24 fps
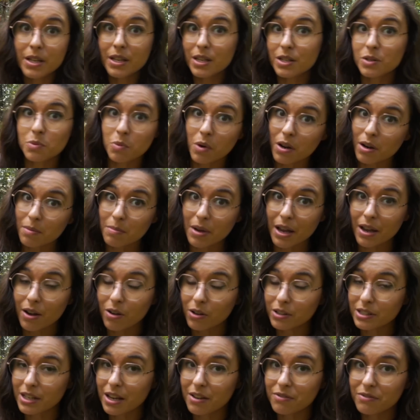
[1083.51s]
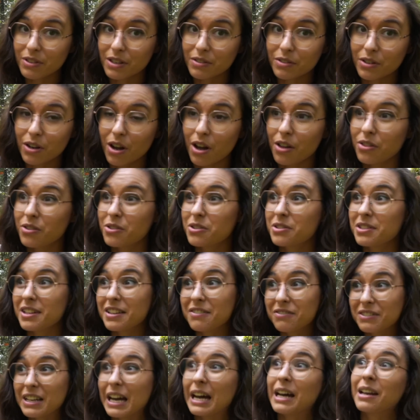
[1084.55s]
He's one of my all-time favorite authors,
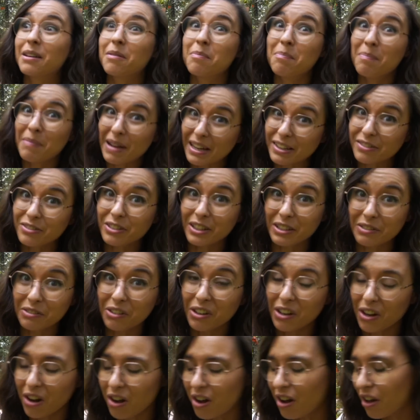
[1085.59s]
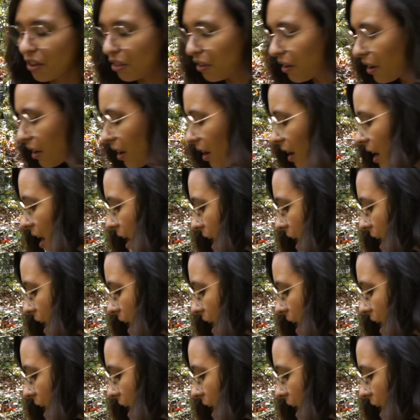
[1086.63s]
if not my favorite author.